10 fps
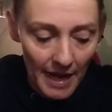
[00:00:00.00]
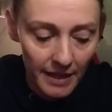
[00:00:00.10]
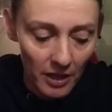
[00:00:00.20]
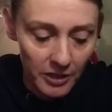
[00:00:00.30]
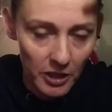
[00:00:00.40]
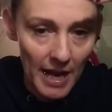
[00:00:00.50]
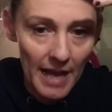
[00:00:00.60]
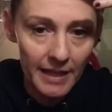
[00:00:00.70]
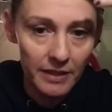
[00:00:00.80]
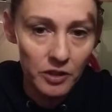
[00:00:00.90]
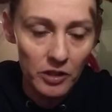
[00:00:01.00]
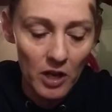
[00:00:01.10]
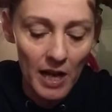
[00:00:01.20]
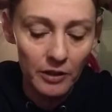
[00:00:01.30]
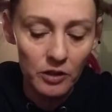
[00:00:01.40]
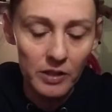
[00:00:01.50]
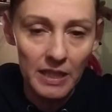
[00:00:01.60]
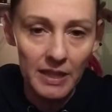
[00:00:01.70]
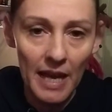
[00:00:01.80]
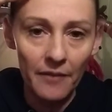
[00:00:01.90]
egg on your head, and you know how you
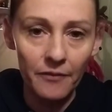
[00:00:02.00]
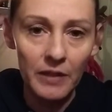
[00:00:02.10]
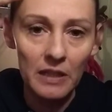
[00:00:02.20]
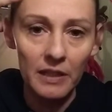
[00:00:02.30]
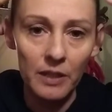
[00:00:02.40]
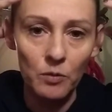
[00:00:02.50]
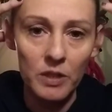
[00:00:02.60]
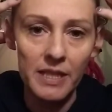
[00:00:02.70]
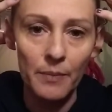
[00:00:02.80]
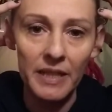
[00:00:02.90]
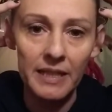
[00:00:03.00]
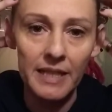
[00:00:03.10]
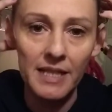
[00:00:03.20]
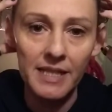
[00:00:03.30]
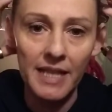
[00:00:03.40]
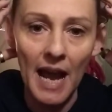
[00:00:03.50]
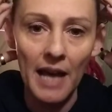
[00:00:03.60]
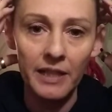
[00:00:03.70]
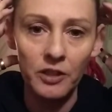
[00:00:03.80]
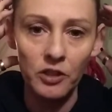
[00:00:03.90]
get that feeling where somebody does
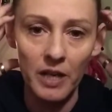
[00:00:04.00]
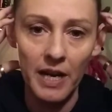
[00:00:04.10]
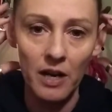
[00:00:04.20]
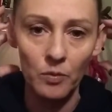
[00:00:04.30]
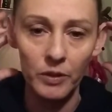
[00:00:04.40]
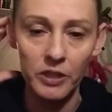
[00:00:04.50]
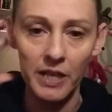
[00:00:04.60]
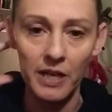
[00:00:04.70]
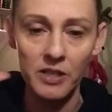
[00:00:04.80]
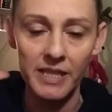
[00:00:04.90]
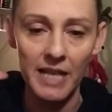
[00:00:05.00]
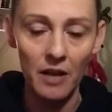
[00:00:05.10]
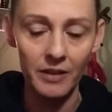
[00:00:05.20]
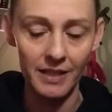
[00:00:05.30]
that in your hair when your hair's down,